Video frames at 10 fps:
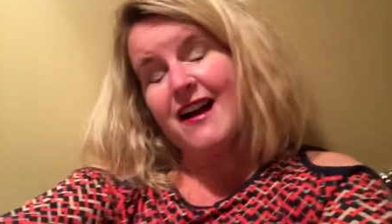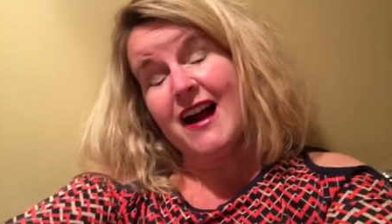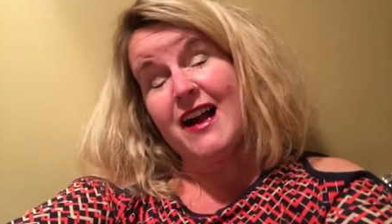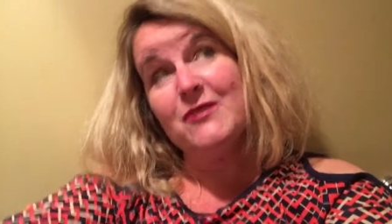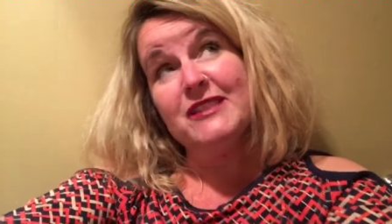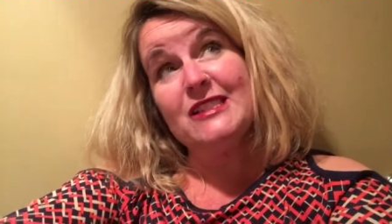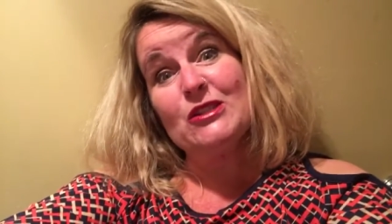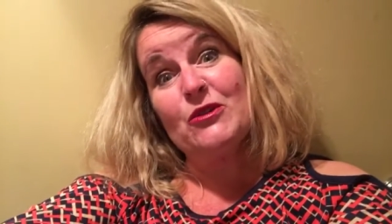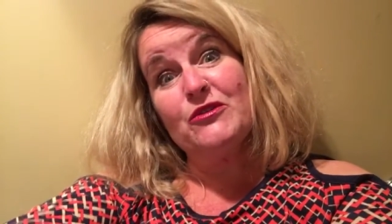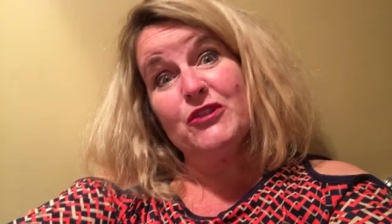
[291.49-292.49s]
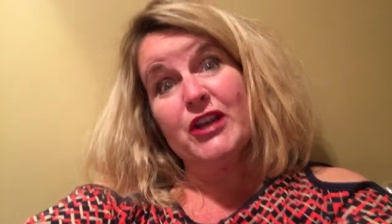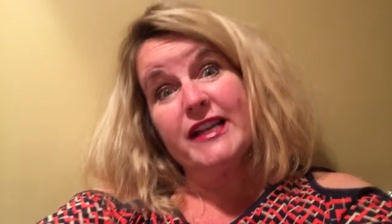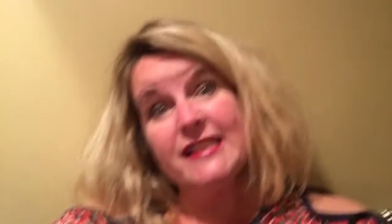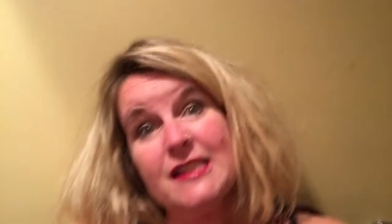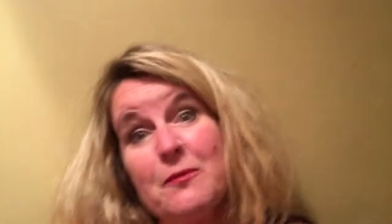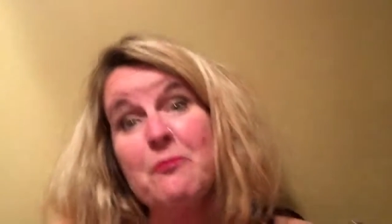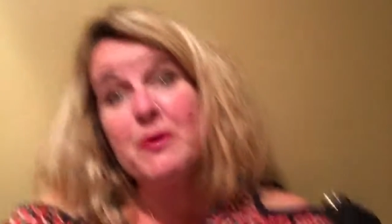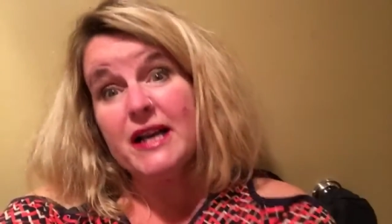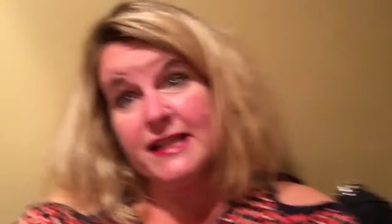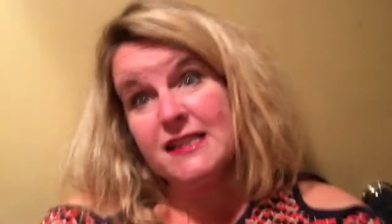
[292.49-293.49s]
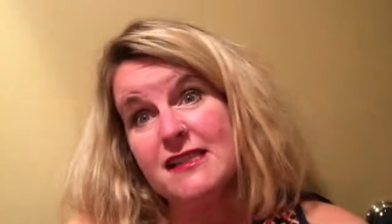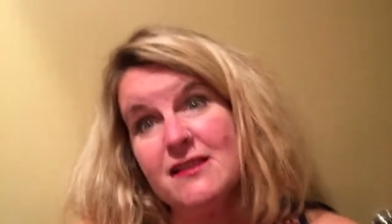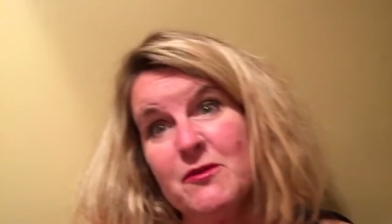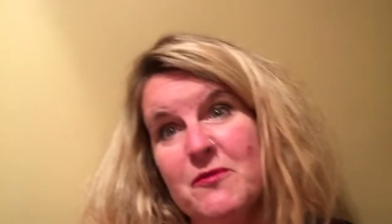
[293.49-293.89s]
I was so furious, but